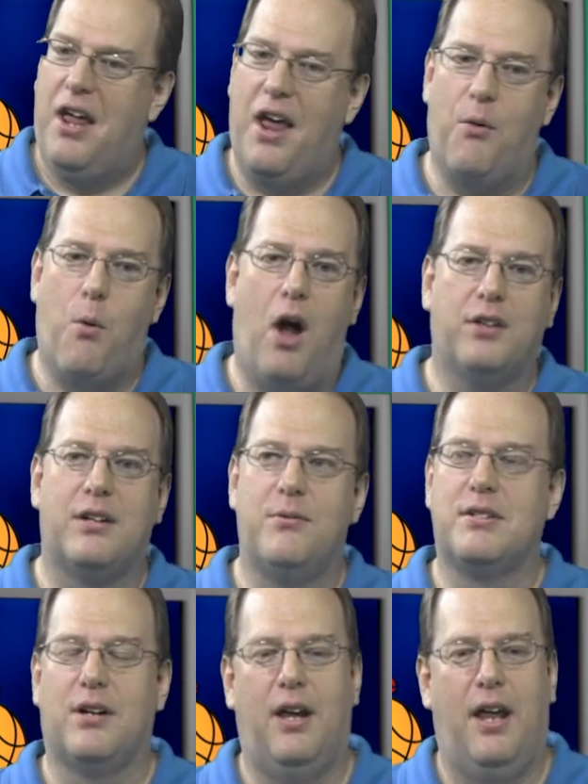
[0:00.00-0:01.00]
Yeah, you know, Walton
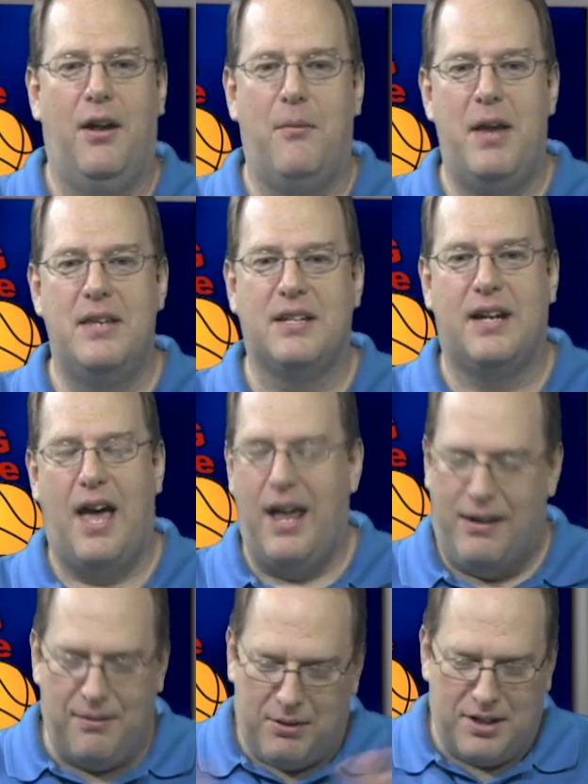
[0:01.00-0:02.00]
was a, an amazing guy,
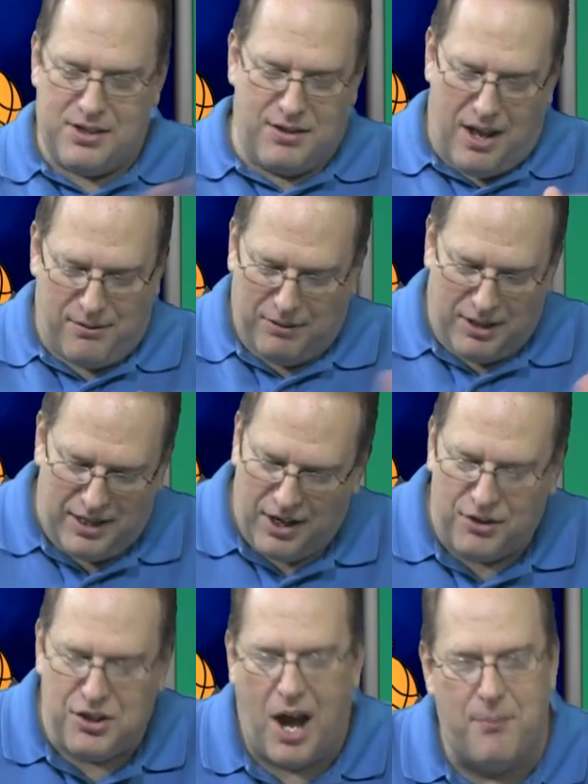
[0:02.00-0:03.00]
and this is not really in our
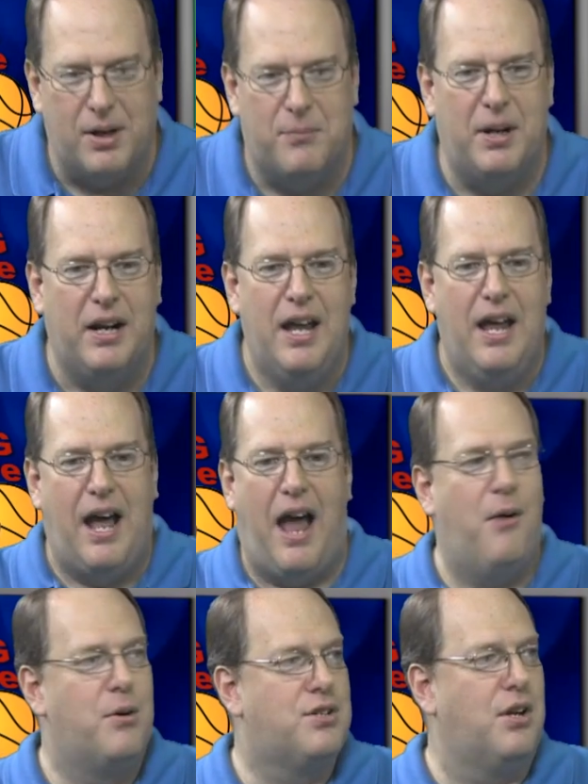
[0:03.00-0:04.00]
topic, but I
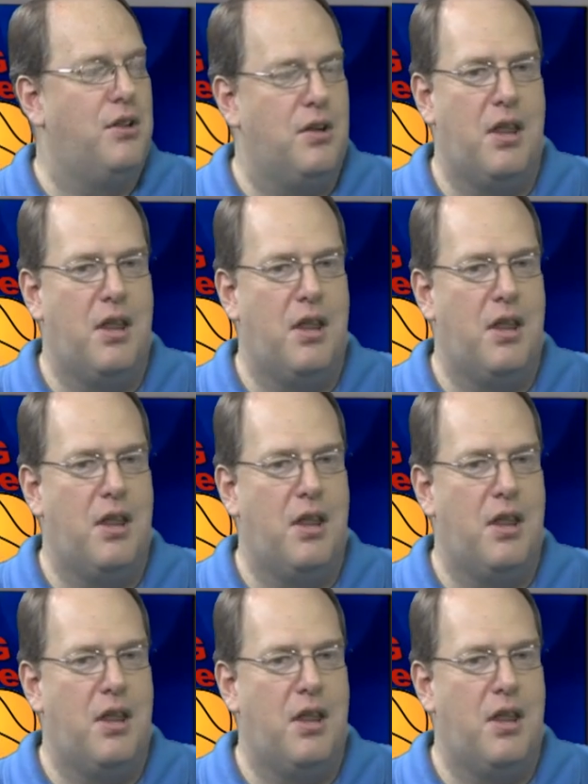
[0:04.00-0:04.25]
always like